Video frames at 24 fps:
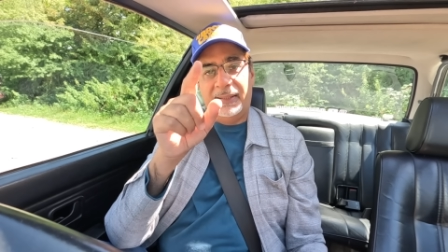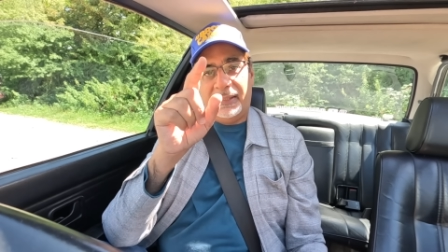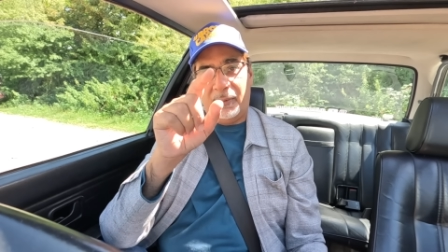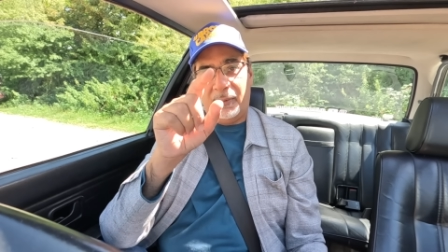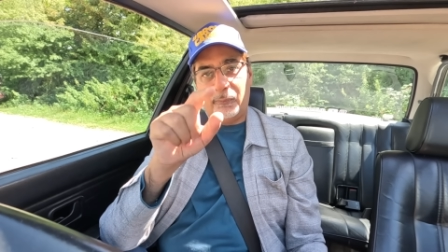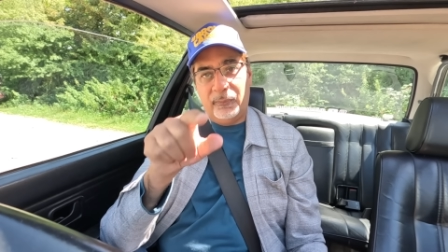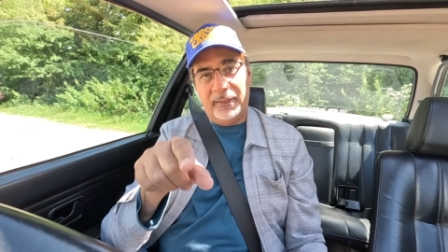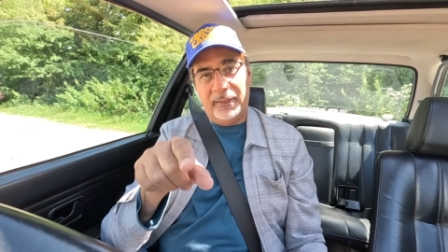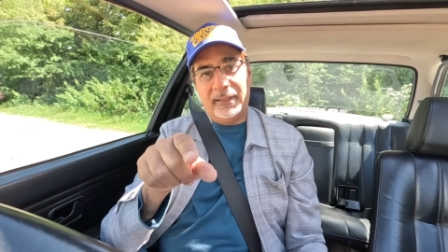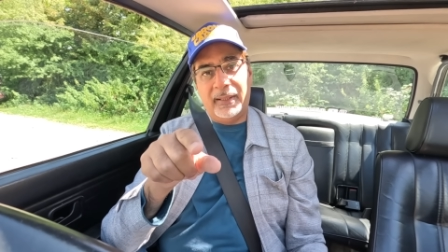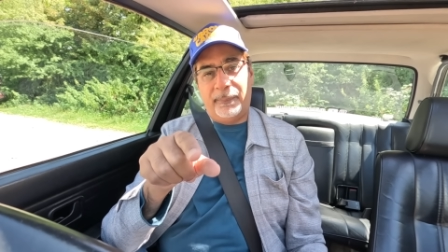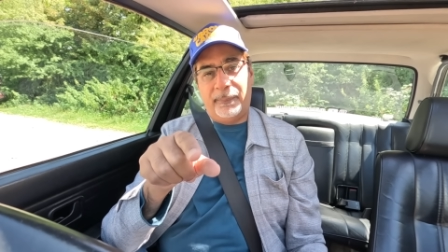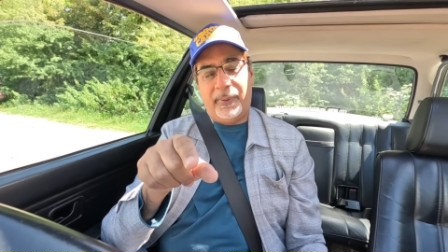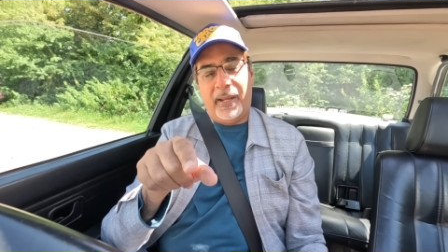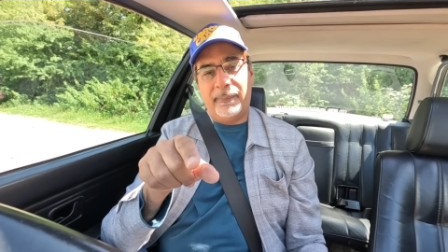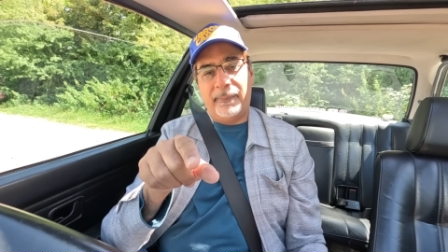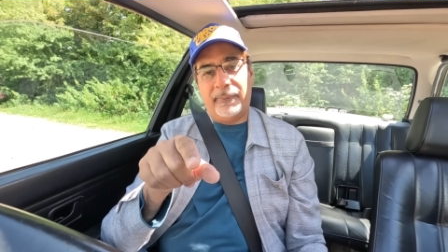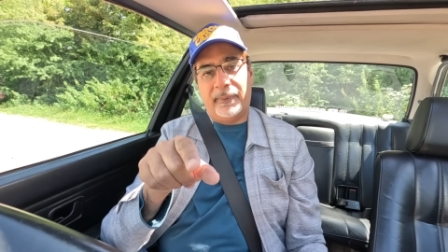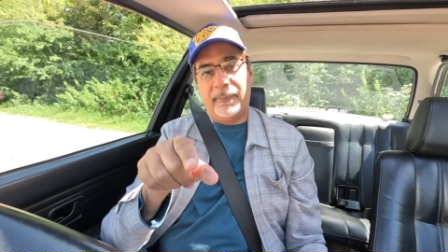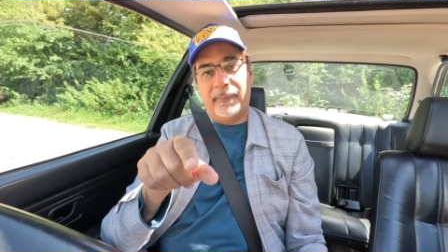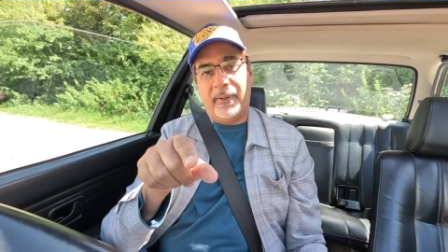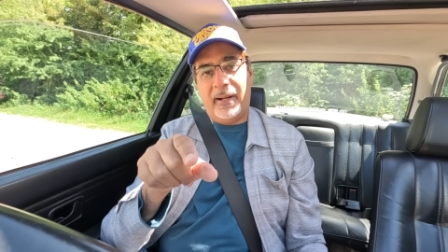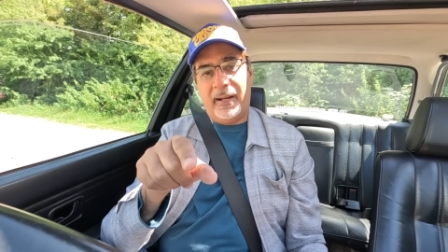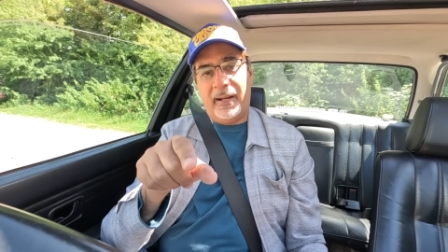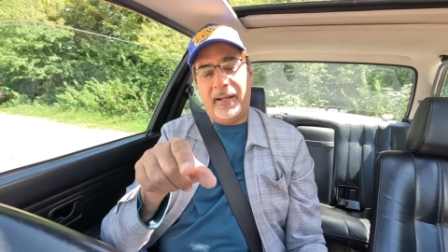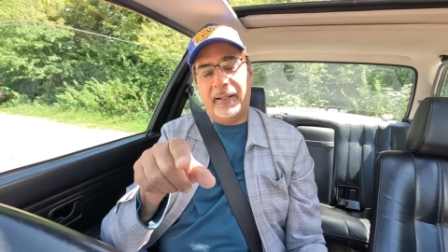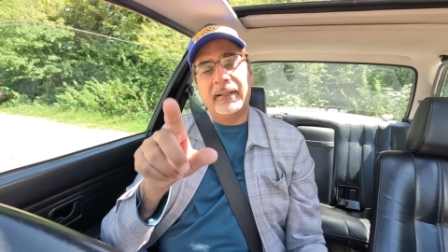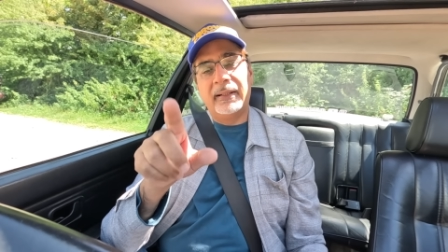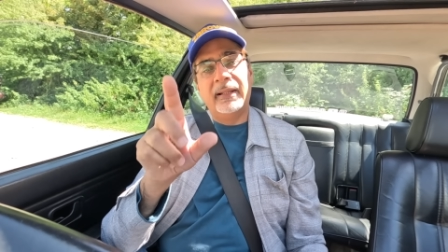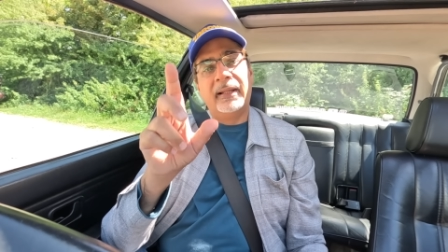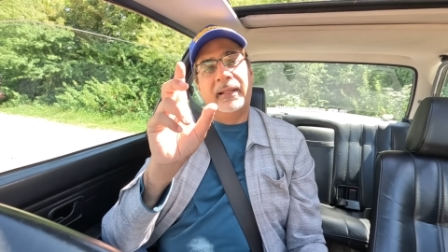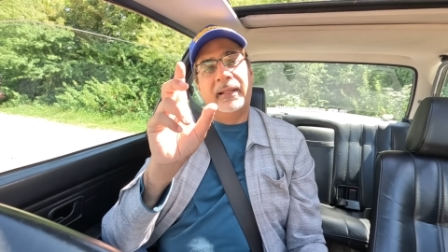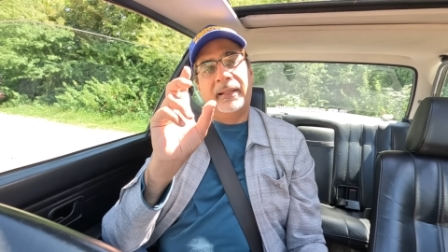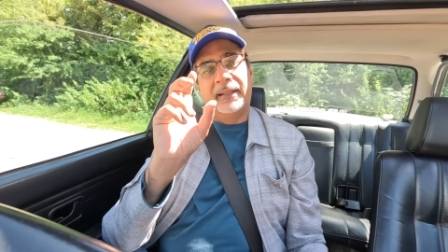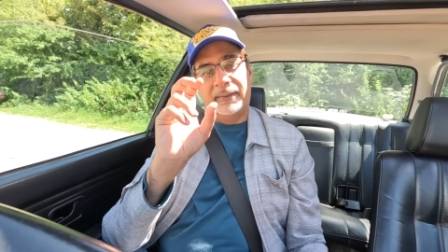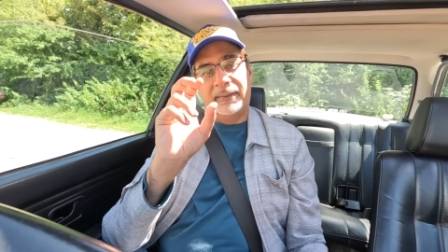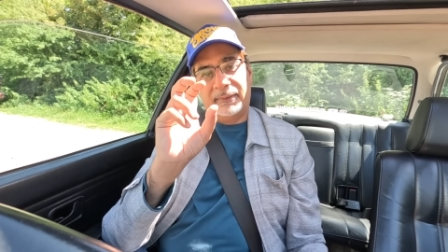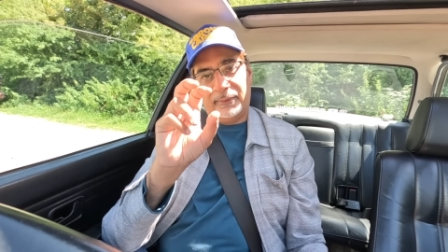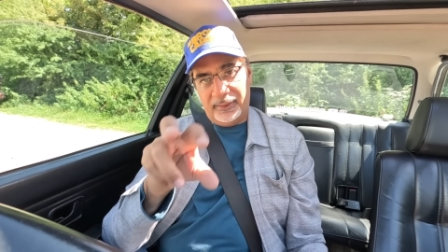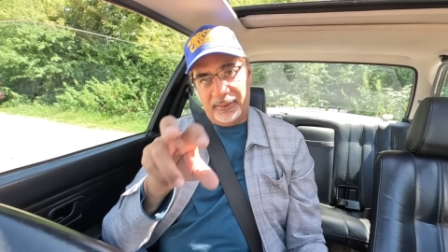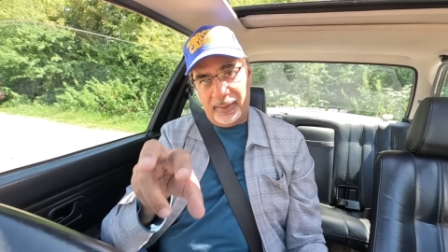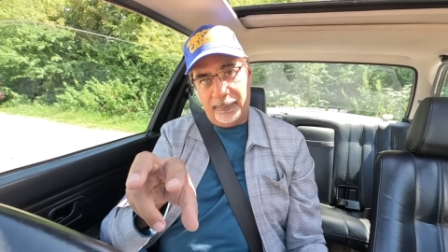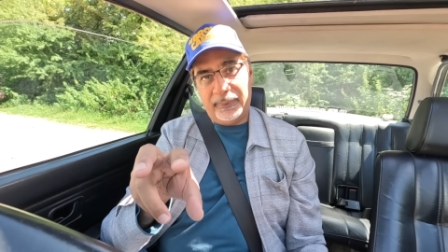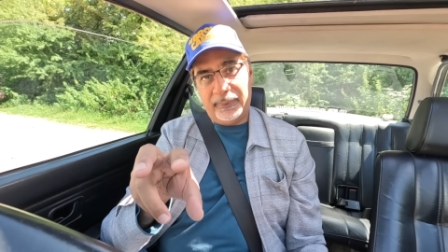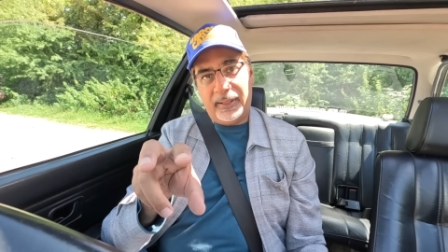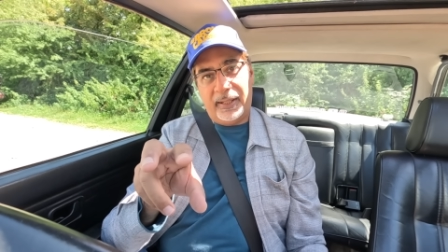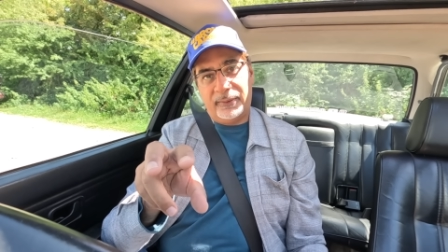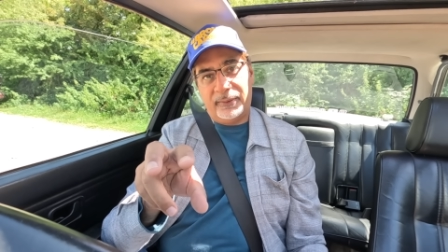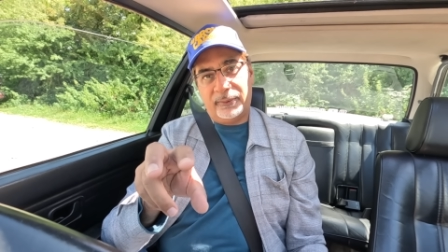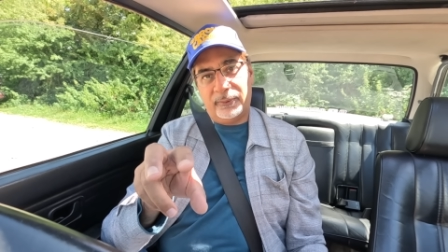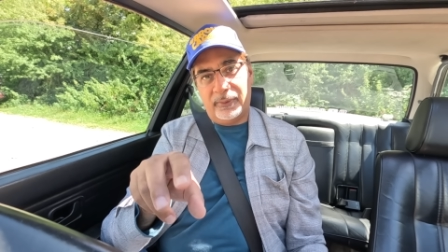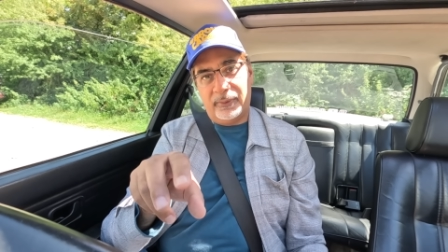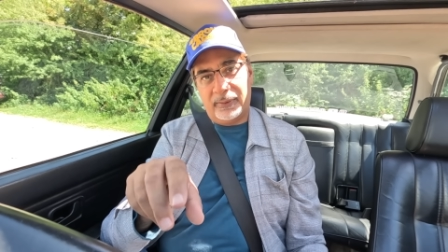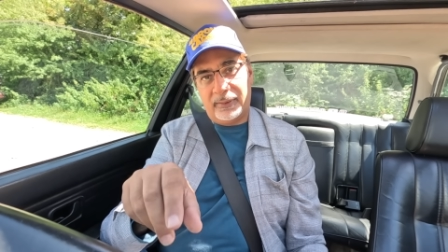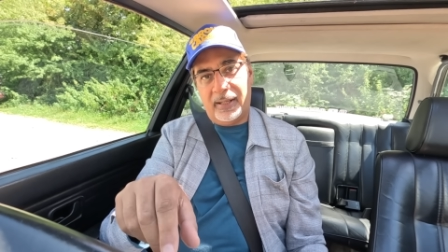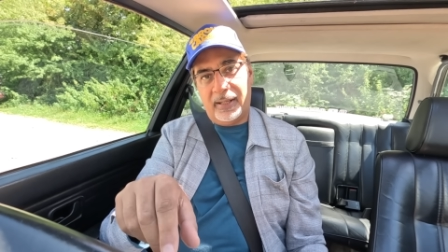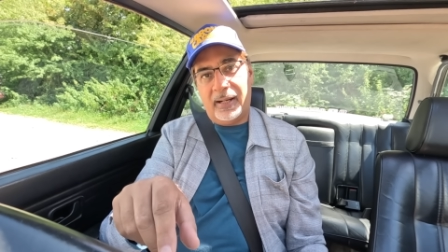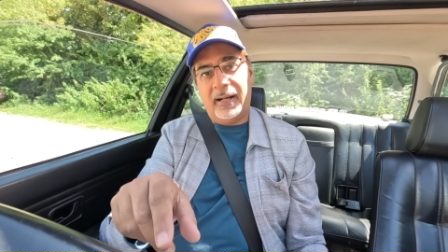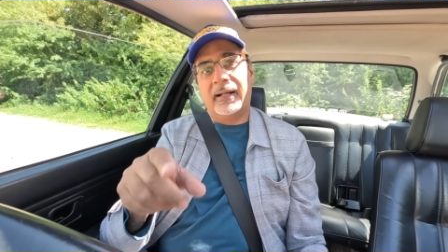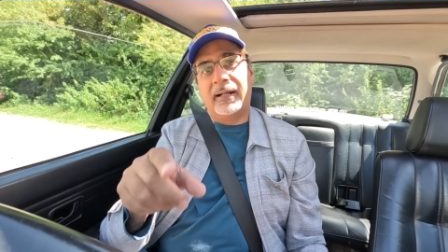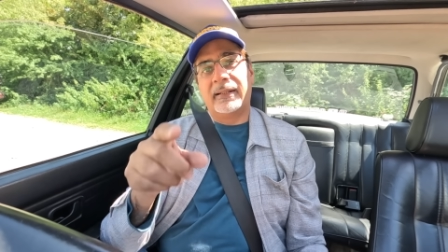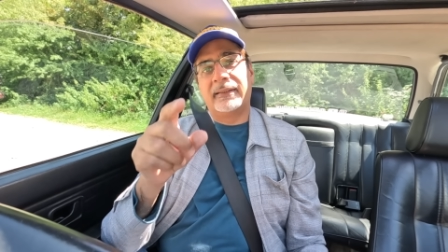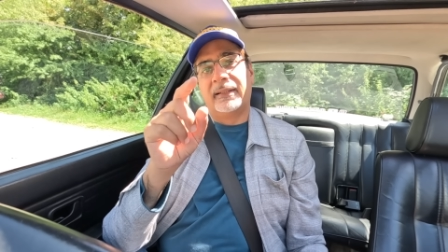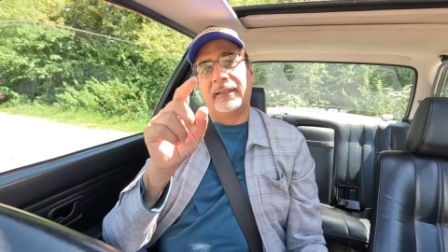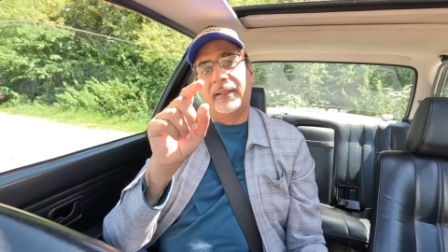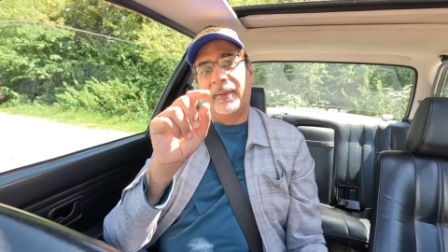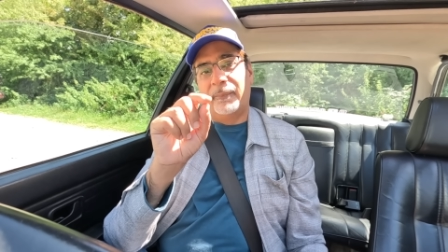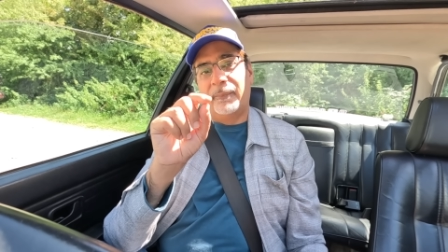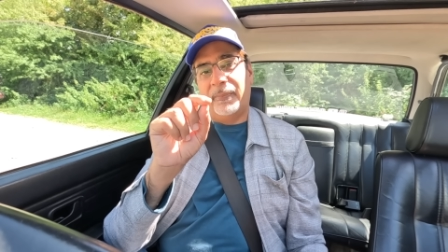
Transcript: that with the pay per mile it's going to apply to all cars